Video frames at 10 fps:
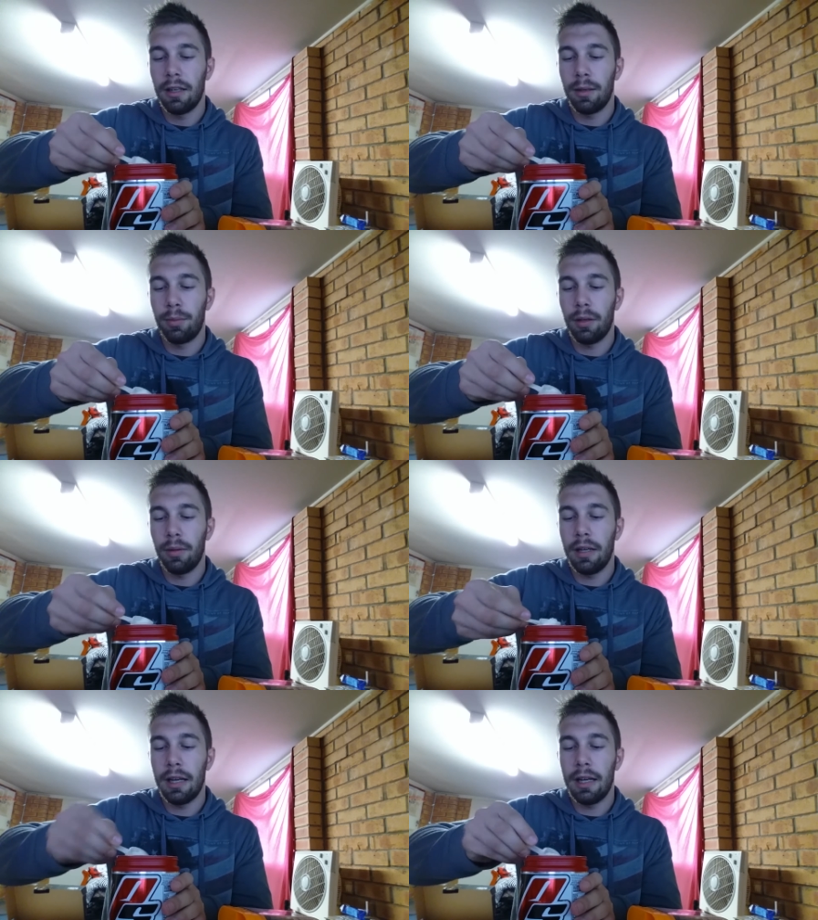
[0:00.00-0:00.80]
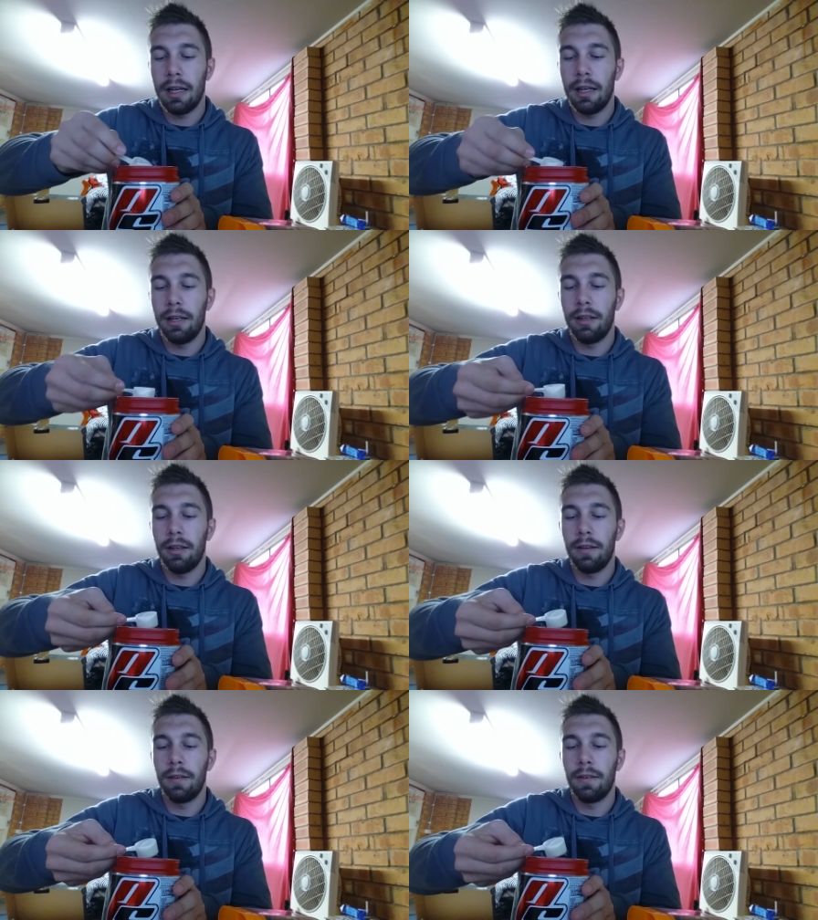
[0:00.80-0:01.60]
I probably had
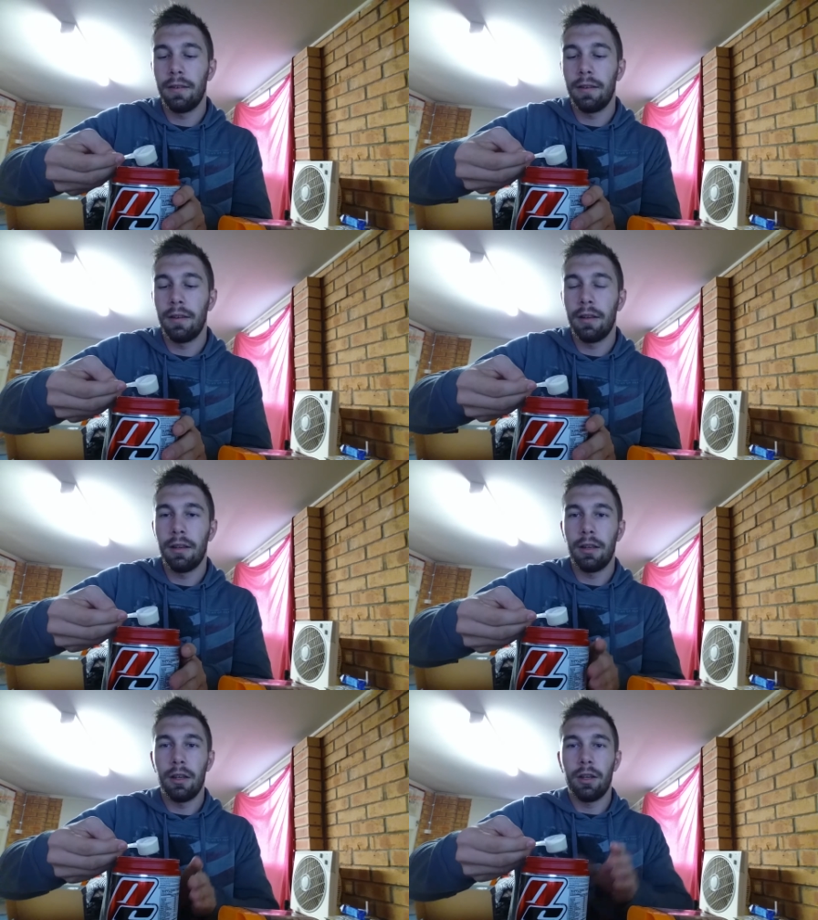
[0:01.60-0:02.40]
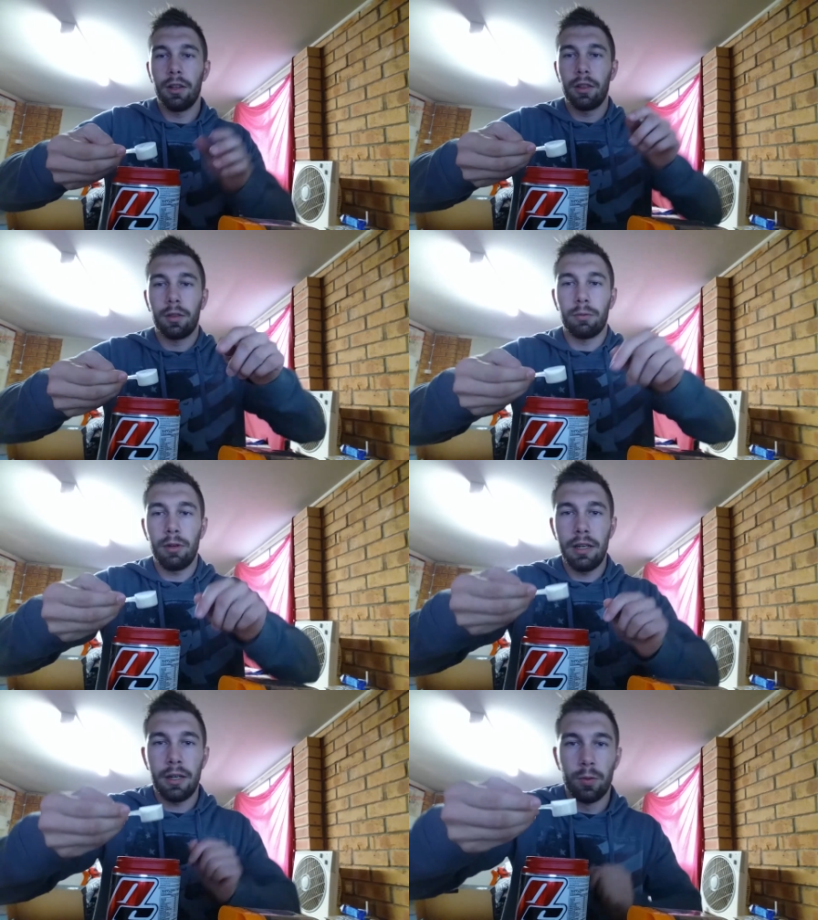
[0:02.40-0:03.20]

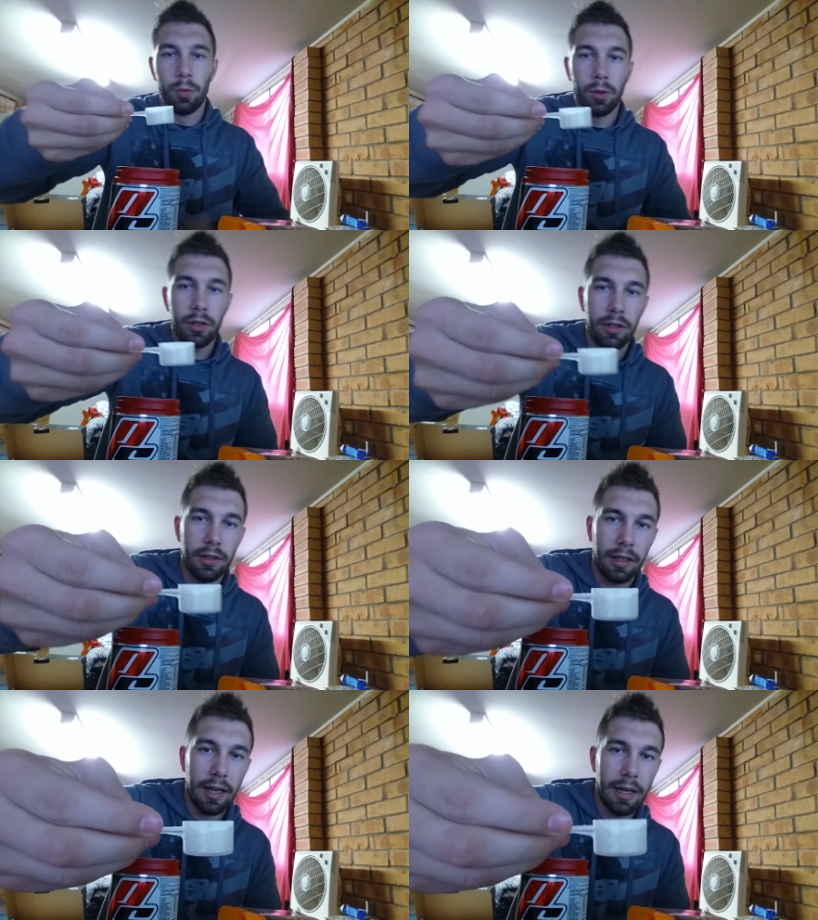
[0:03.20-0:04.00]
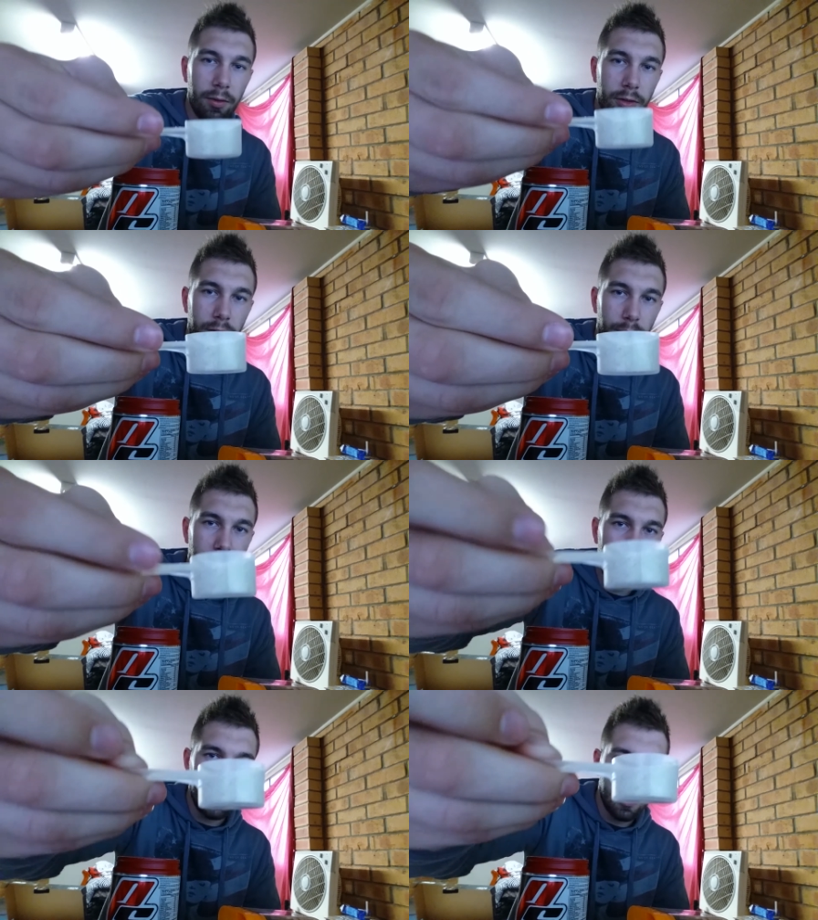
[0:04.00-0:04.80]
3/4, okay, which would
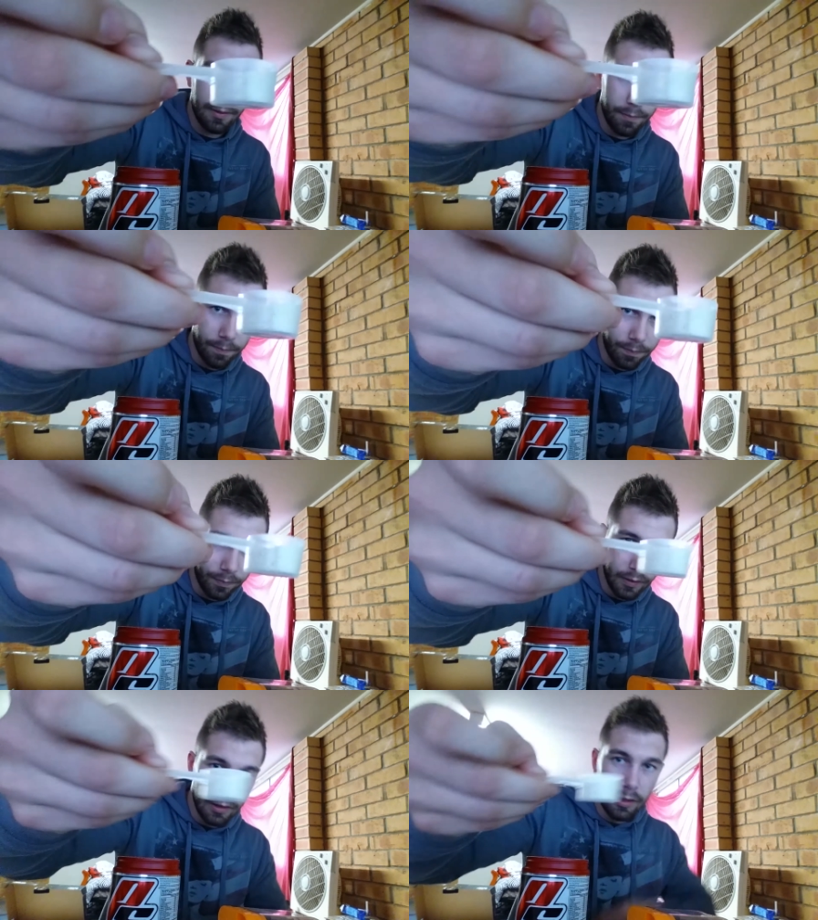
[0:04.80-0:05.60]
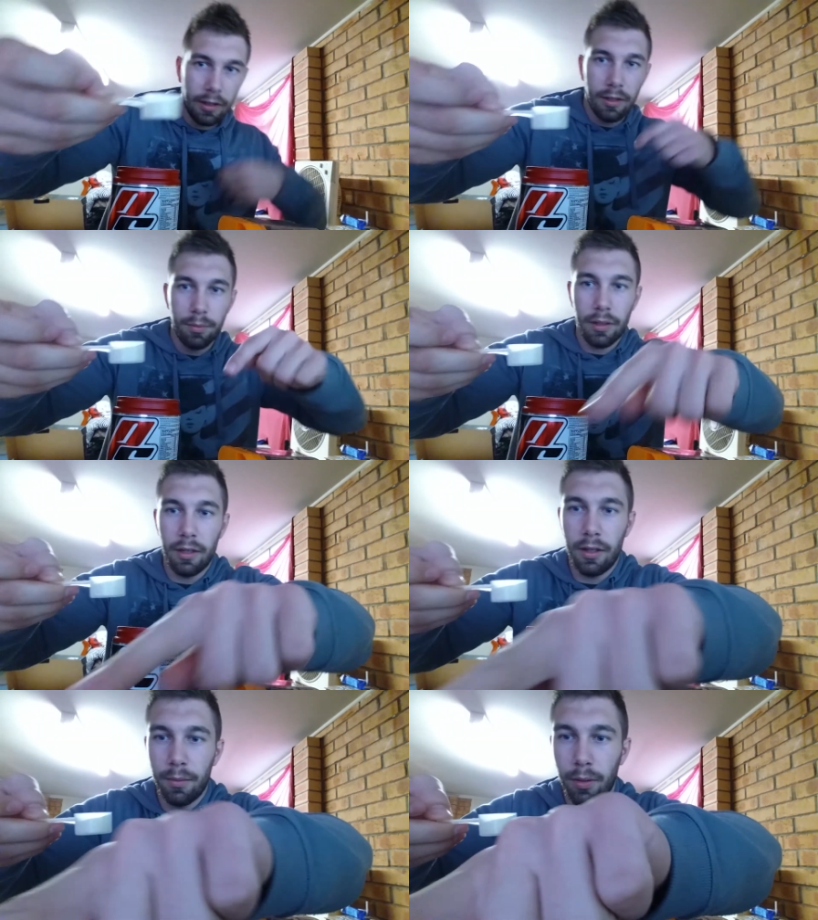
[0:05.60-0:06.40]
be
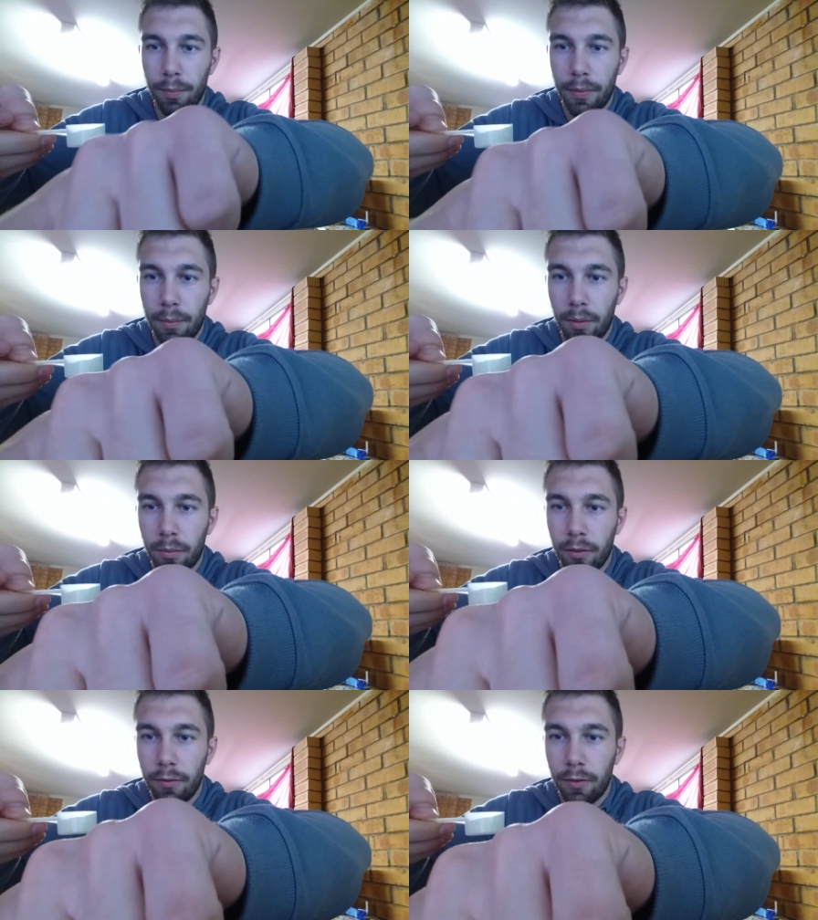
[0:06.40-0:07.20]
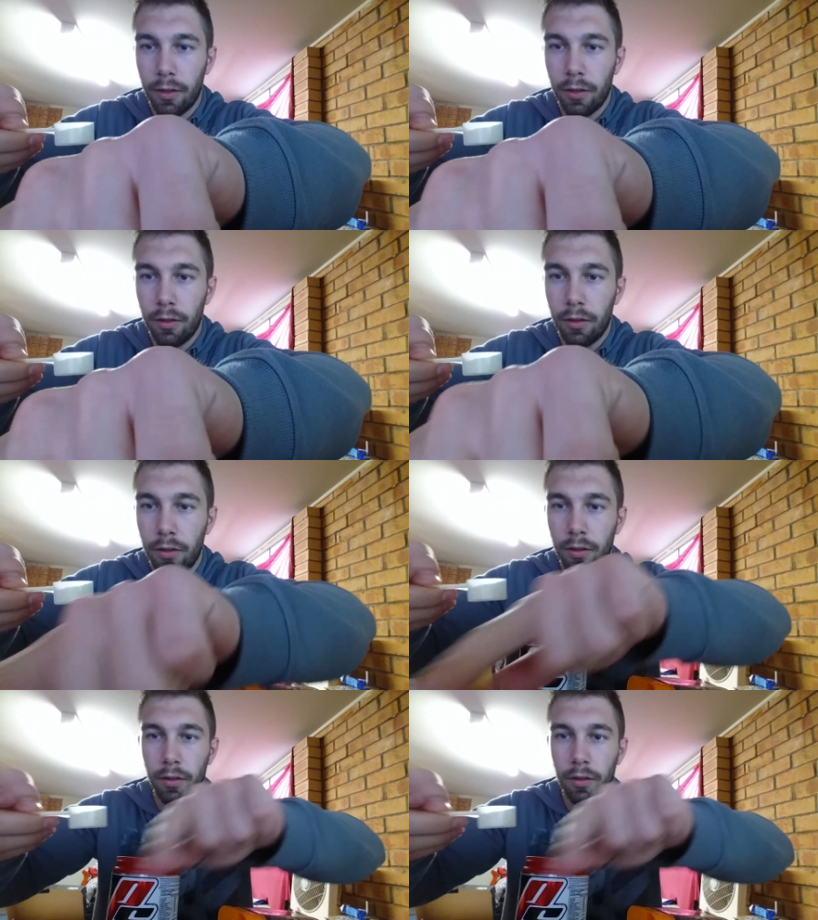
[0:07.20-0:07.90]
bloody thing popped up on my phone.